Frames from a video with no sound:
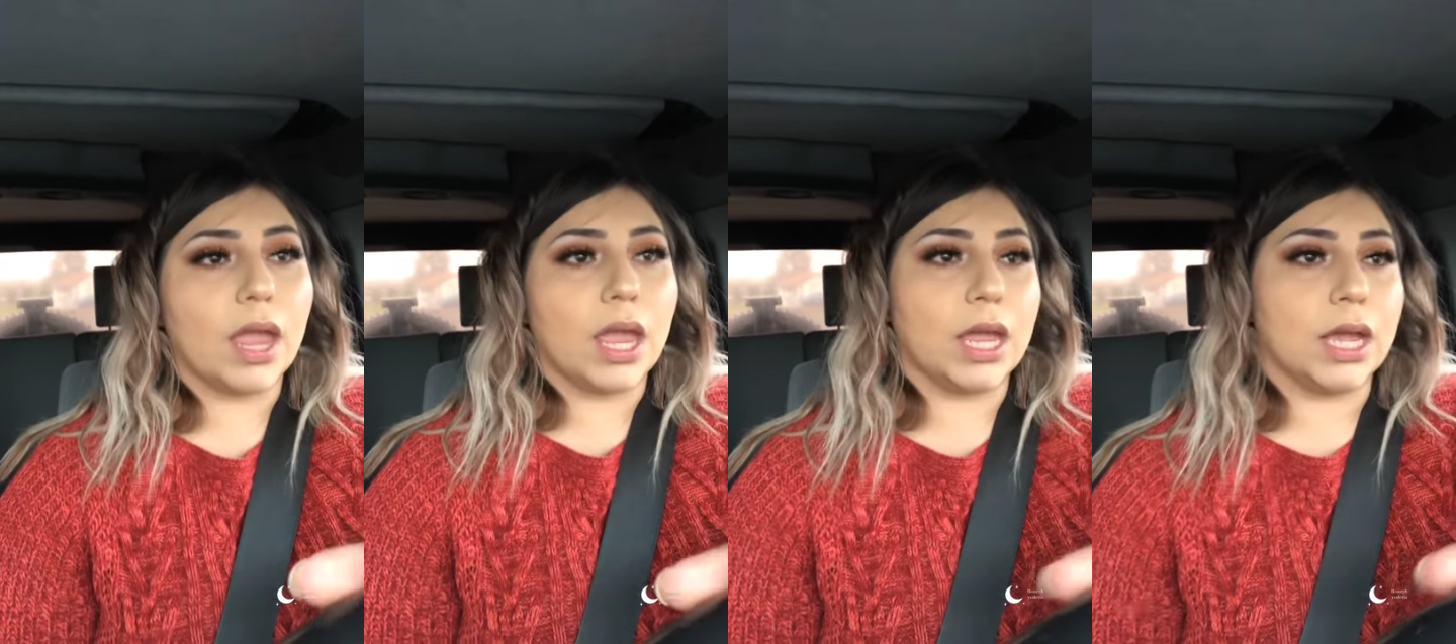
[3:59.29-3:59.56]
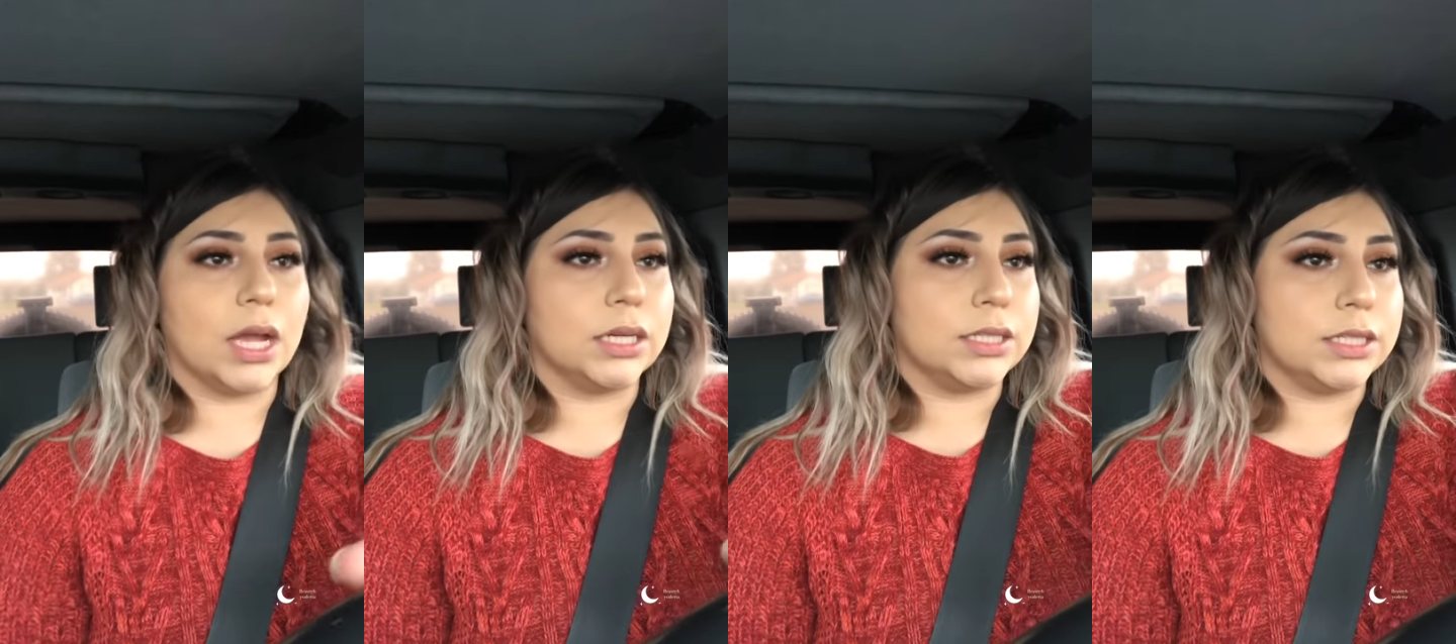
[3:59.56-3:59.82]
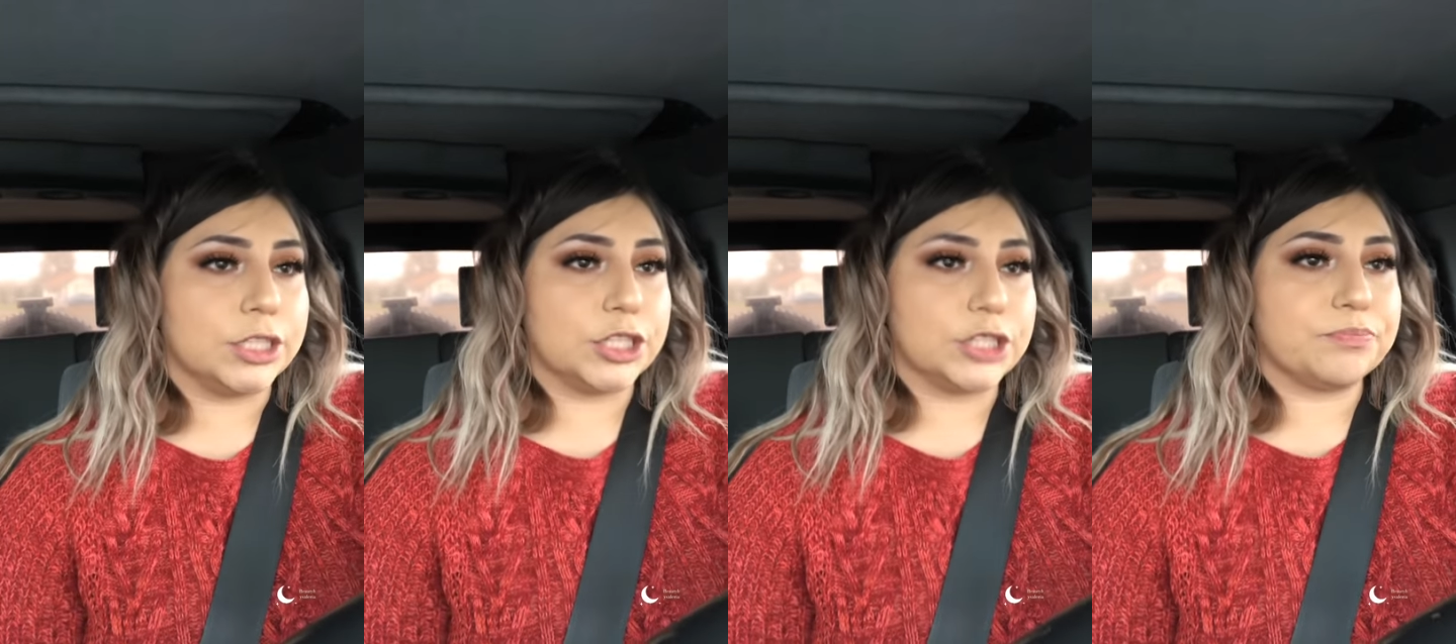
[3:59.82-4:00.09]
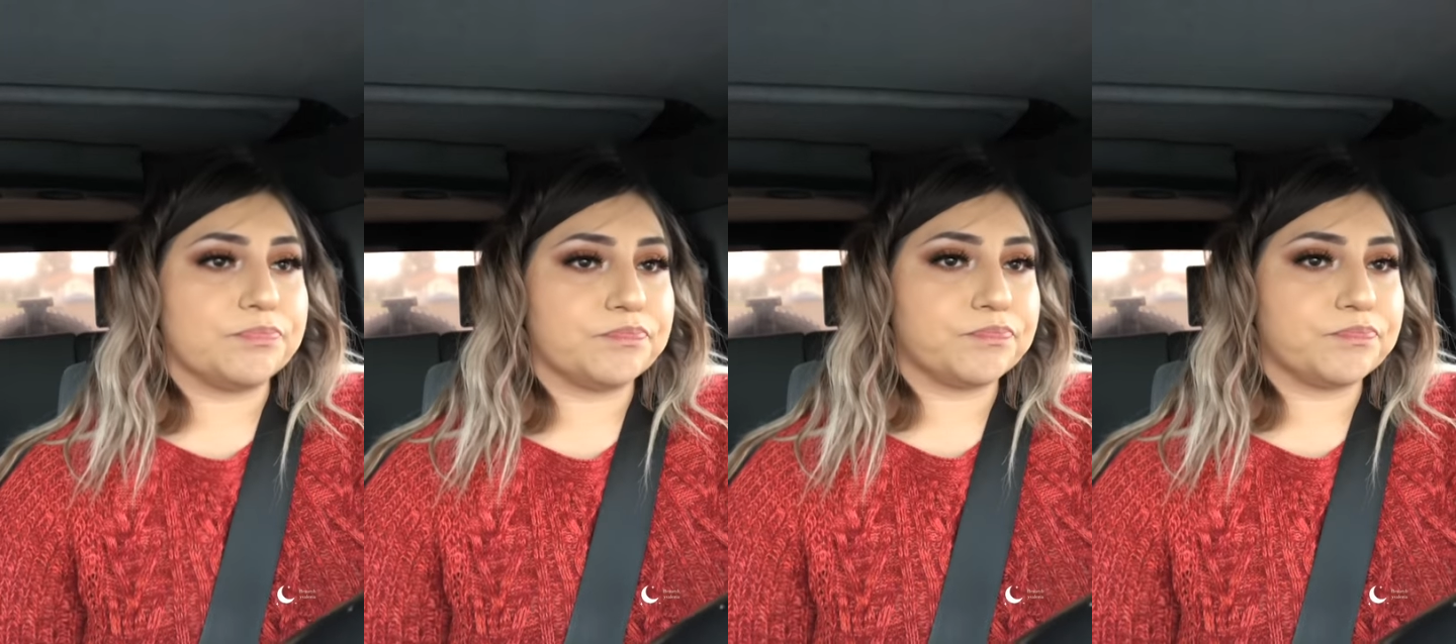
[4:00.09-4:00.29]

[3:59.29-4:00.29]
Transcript: And